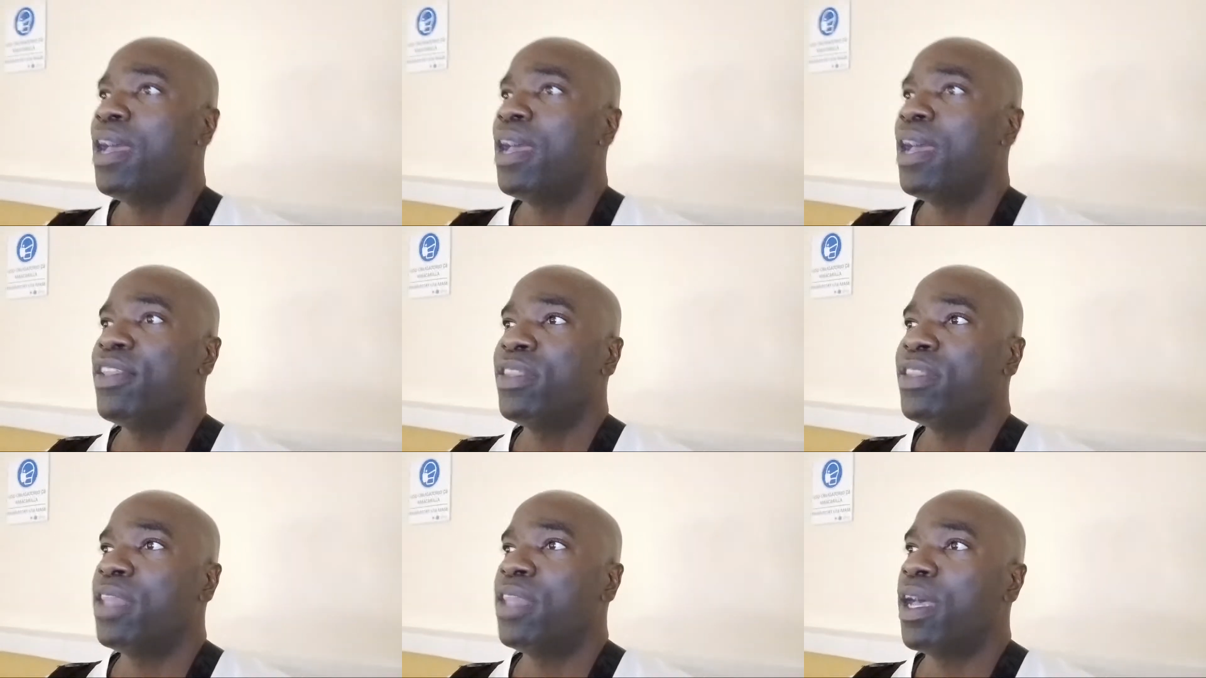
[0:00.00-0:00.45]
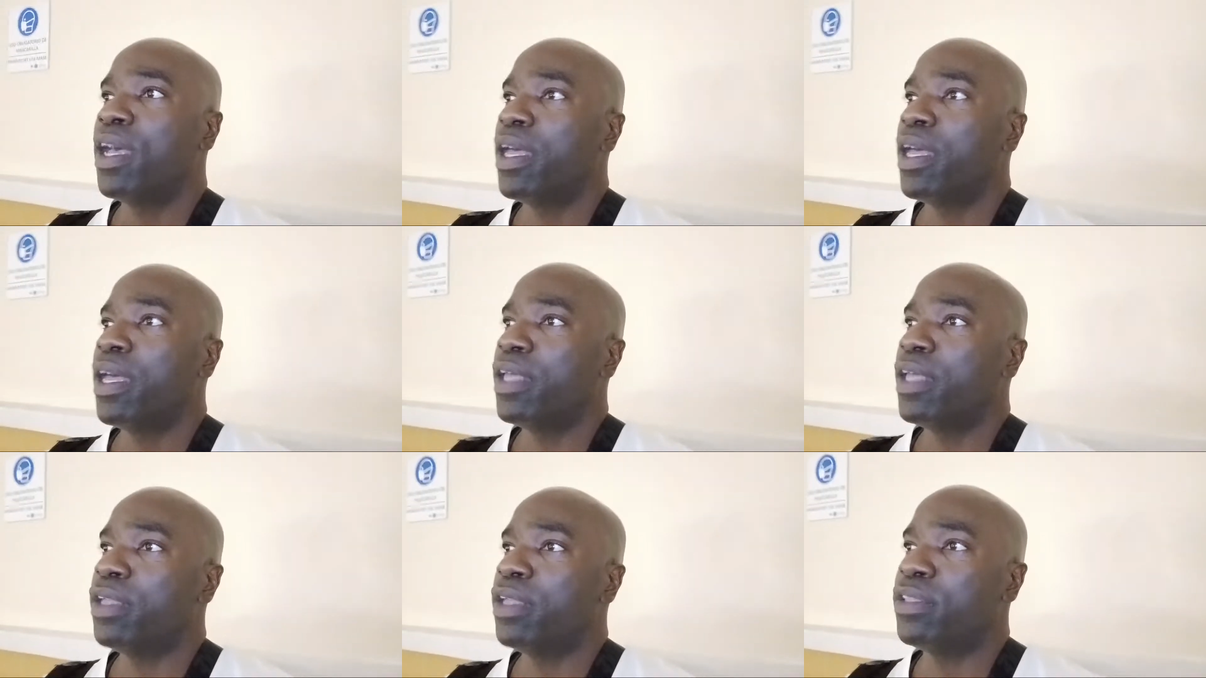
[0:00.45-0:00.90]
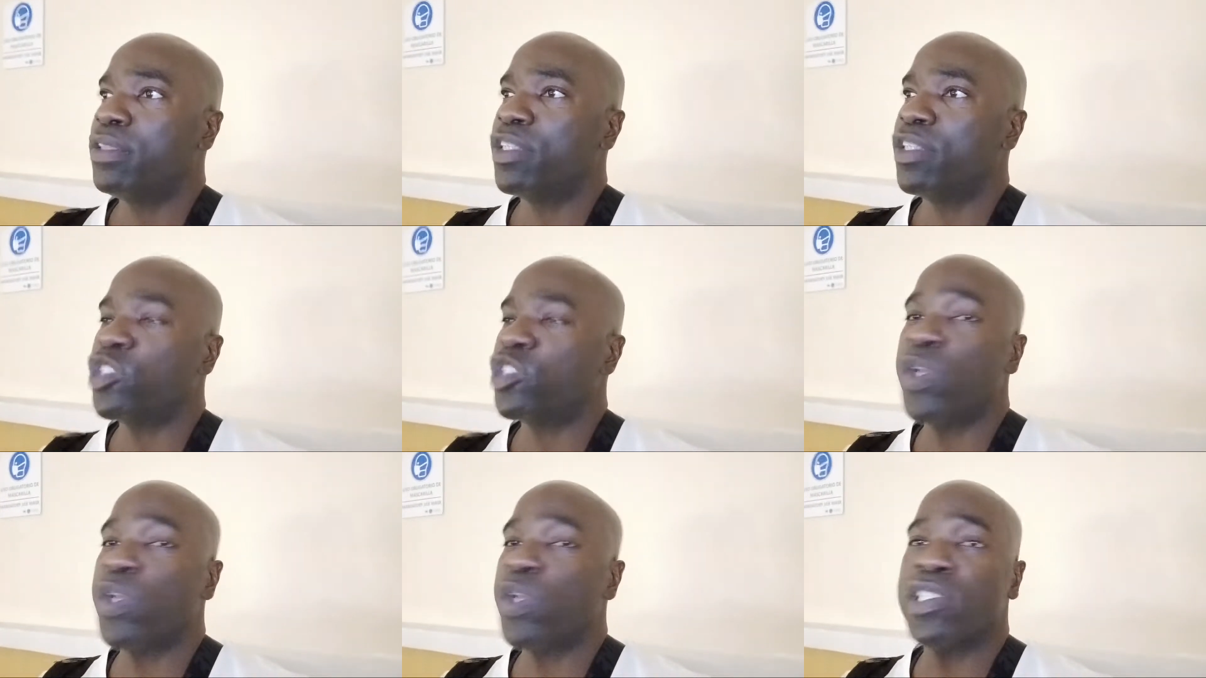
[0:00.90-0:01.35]
The
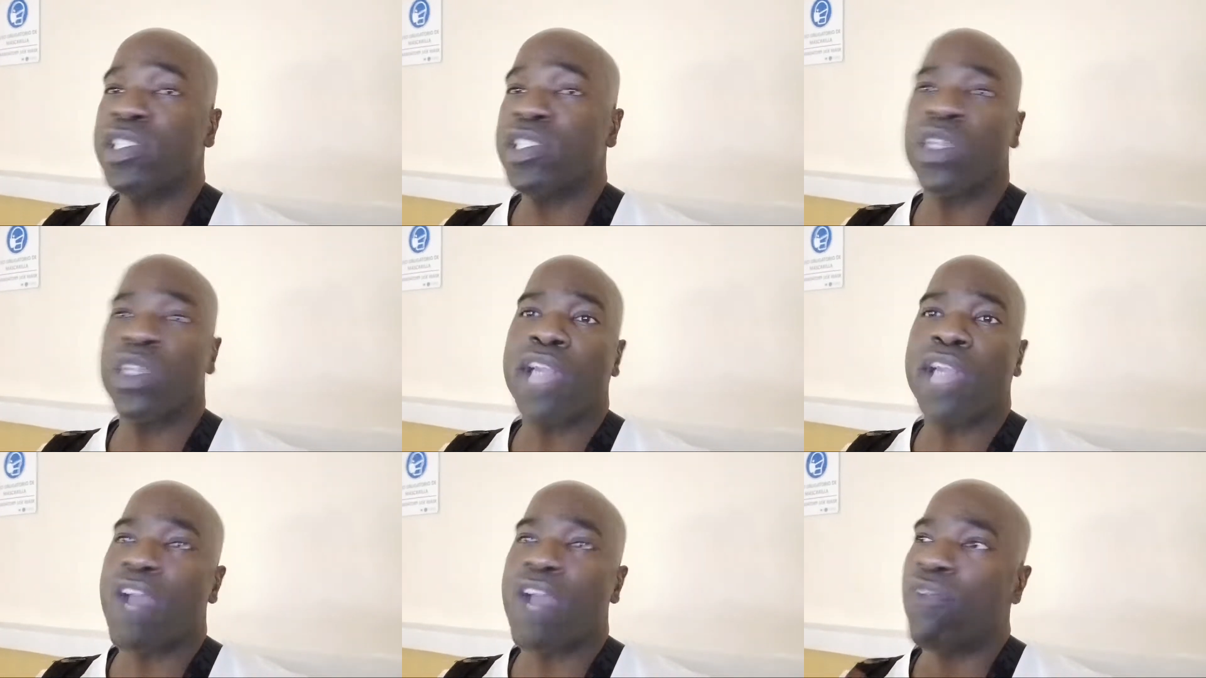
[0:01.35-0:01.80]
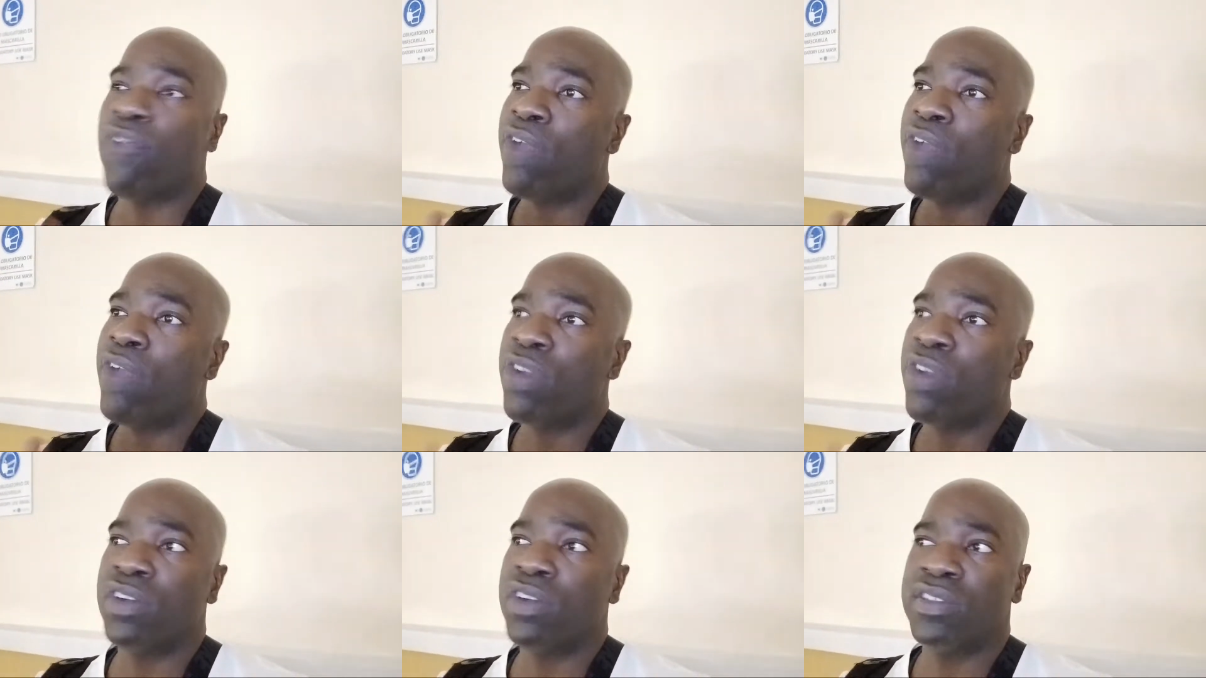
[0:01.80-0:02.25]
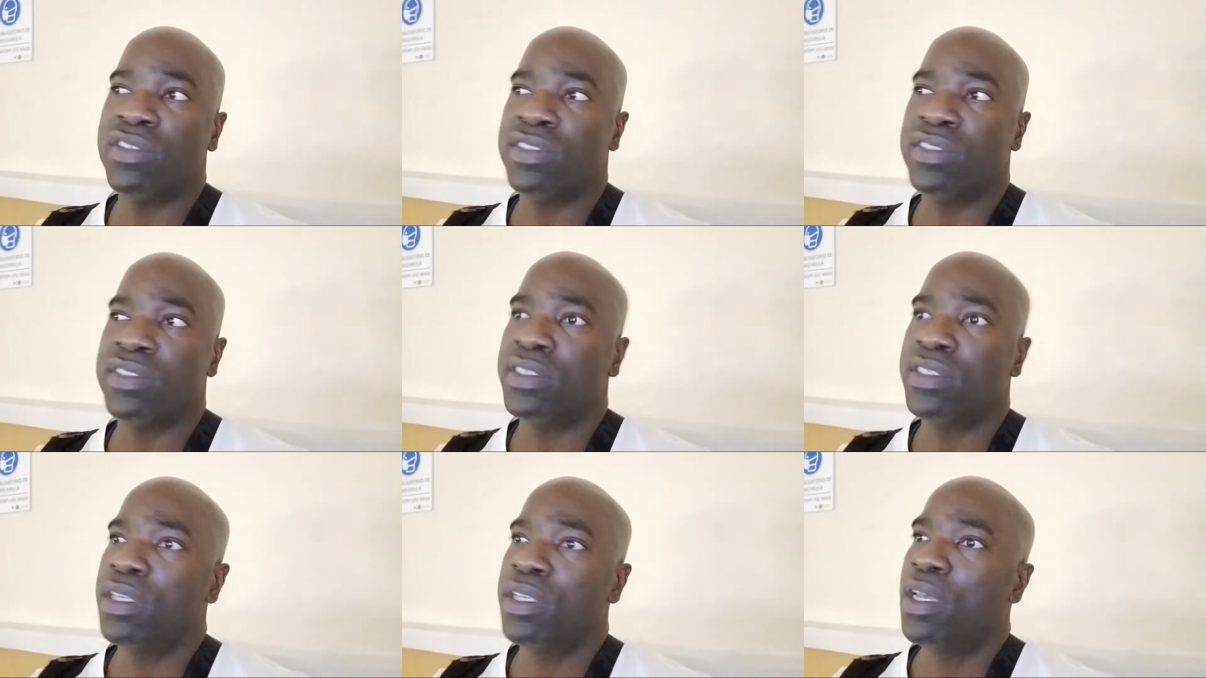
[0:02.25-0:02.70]
streets look like
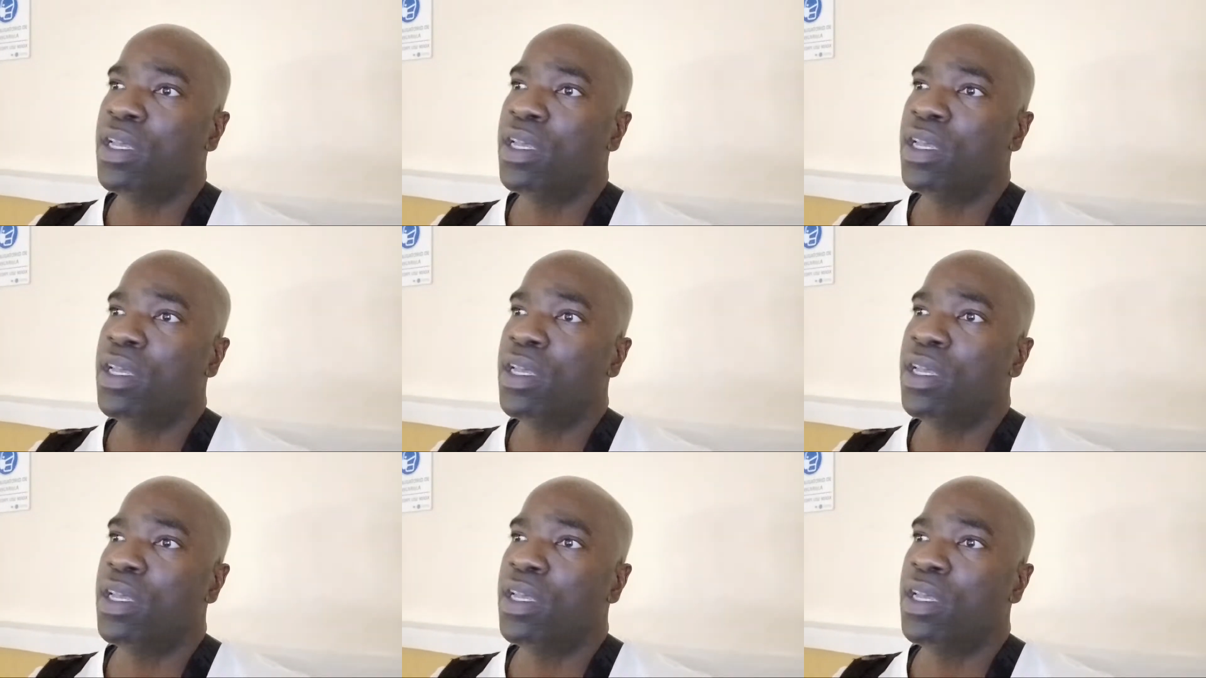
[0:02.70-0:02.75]
rivers,